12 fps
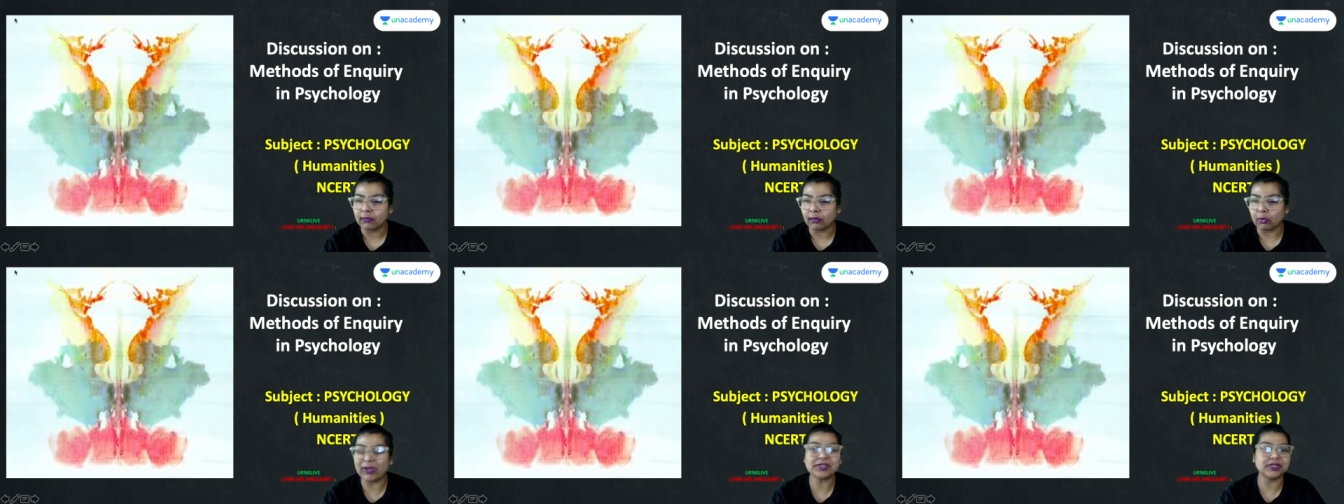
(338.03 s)

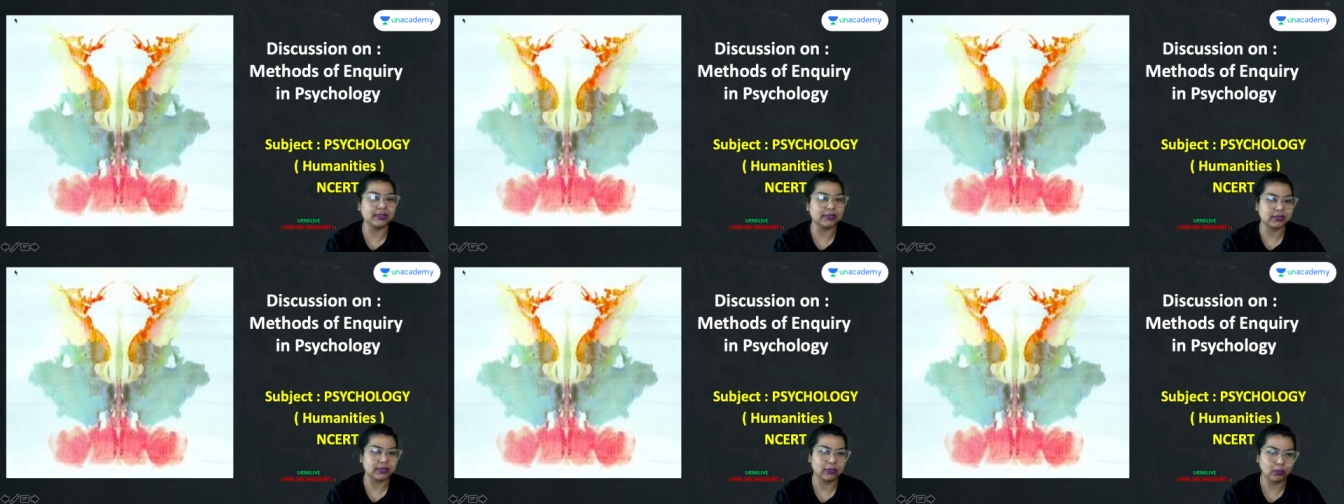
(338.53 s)

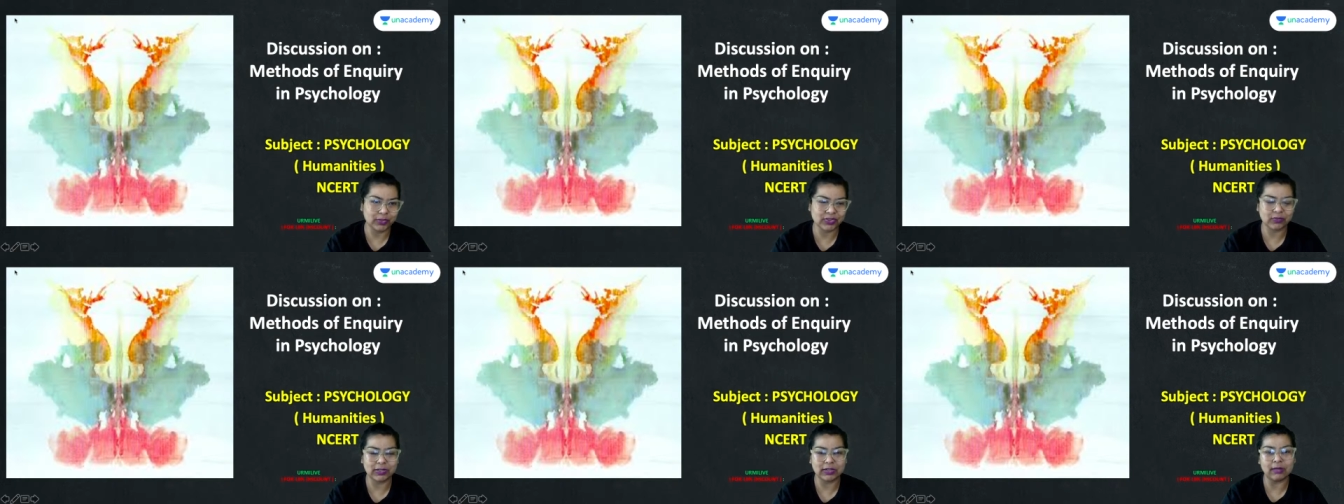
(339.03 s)
questions
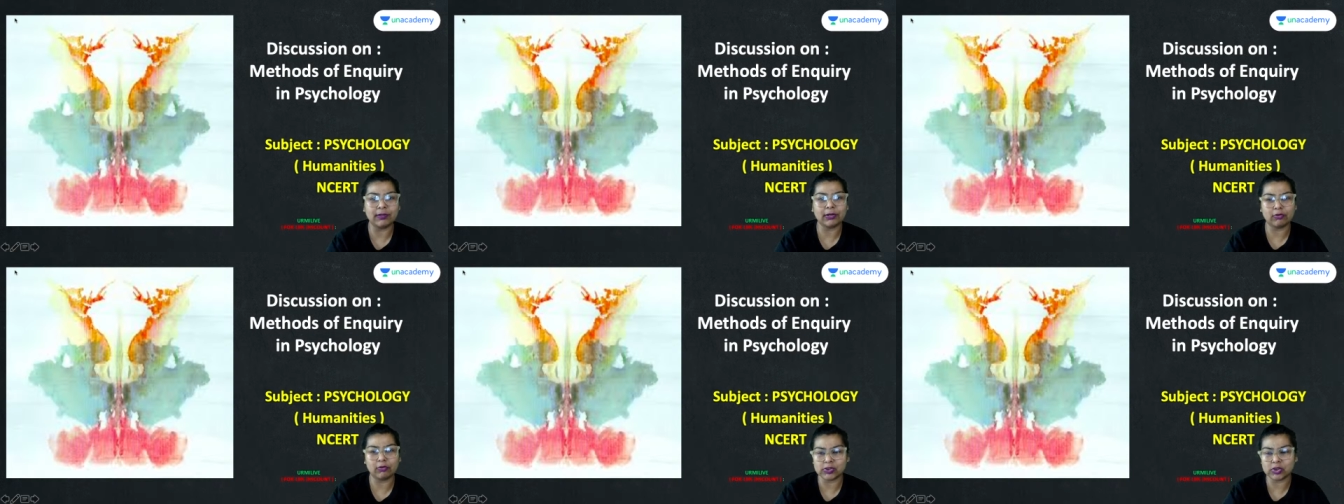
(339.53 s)
which will come
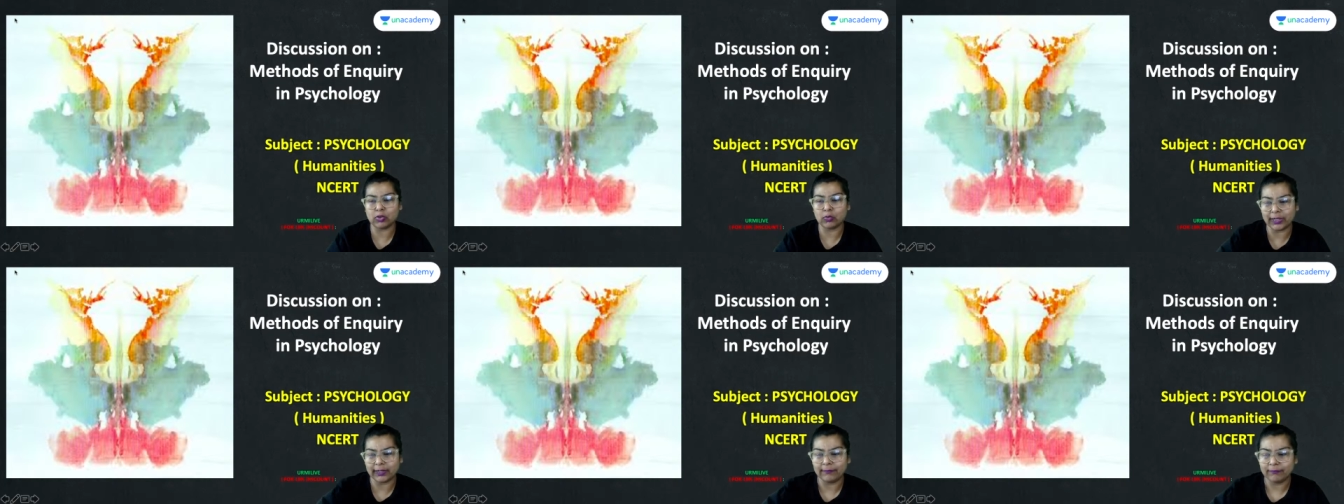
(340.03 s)
across your
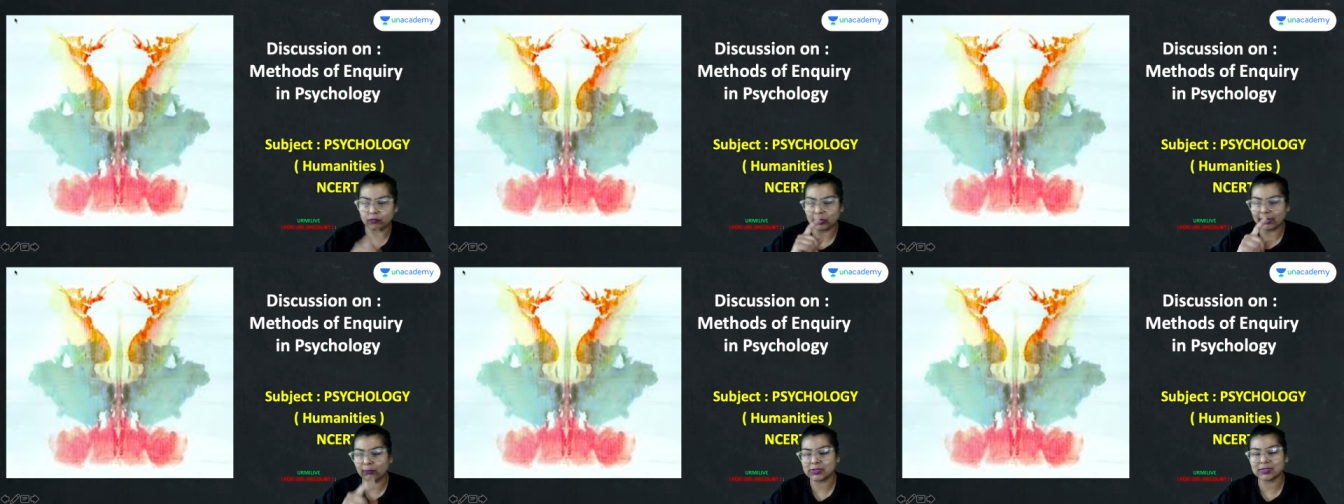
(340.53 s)
way. So
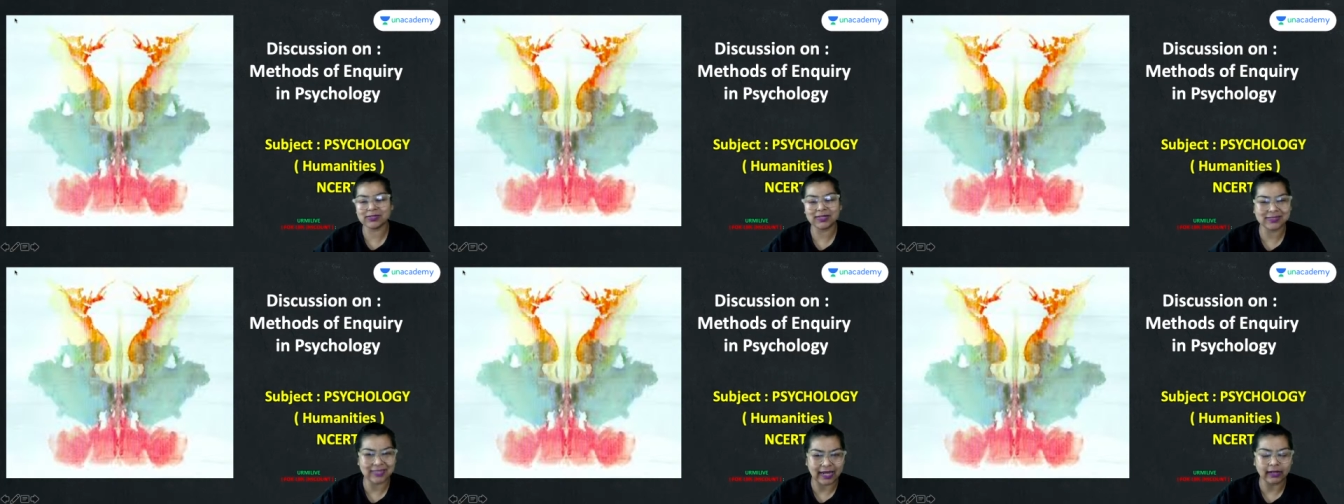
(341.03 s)
I would
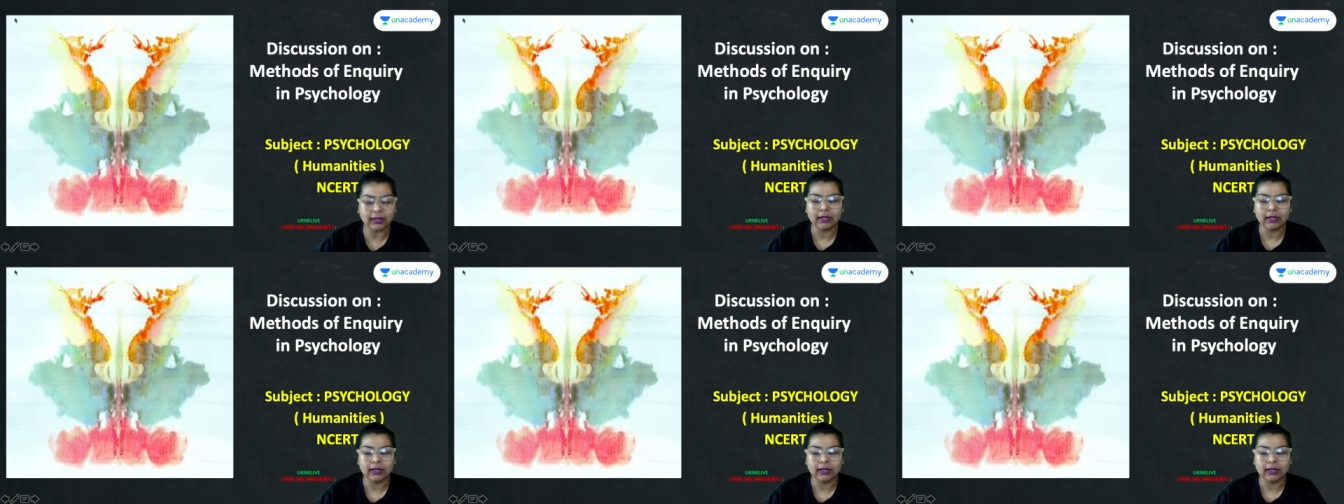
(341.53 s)
suggest that.